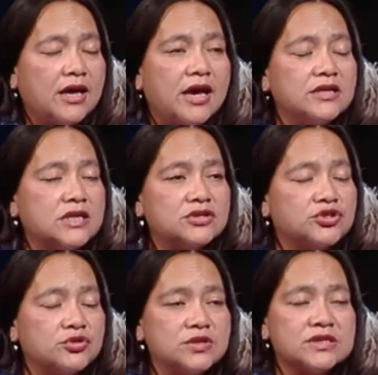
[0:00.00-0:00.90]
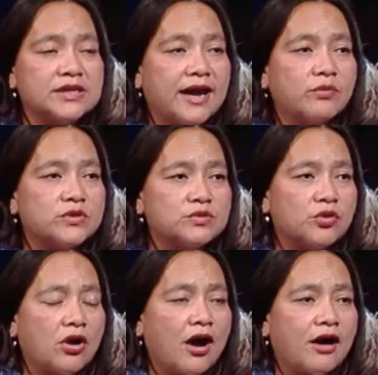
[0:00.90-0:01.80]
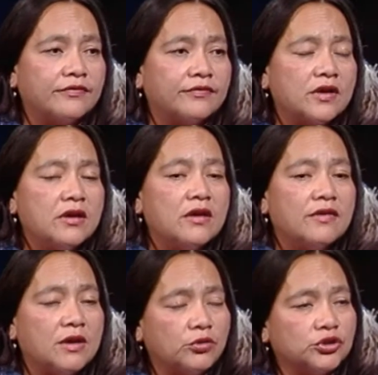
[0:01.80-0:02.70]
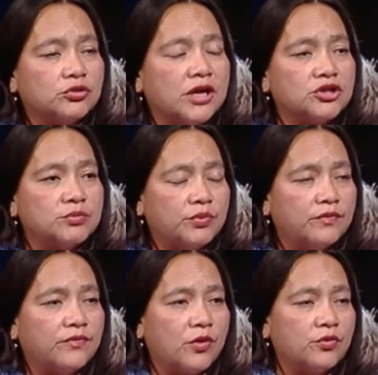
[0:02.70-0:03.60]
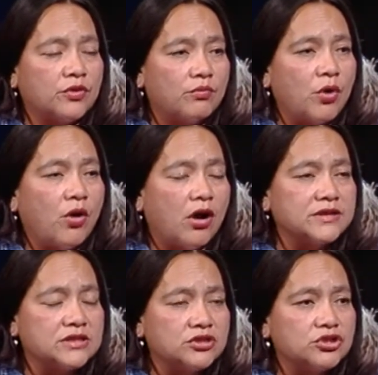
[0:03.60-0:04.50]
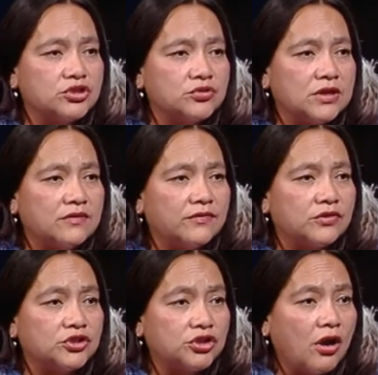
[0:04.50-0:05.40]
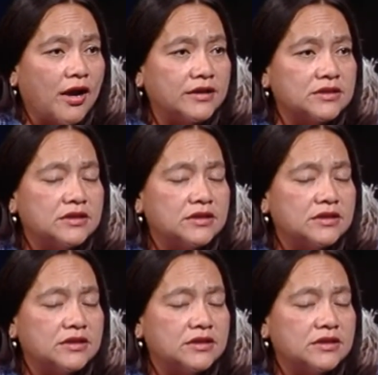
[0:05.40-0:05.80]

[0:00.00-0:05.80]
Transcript: And yet as soon as the cameras were off, they were trying to provoke the Mohawks into shooting the first shot,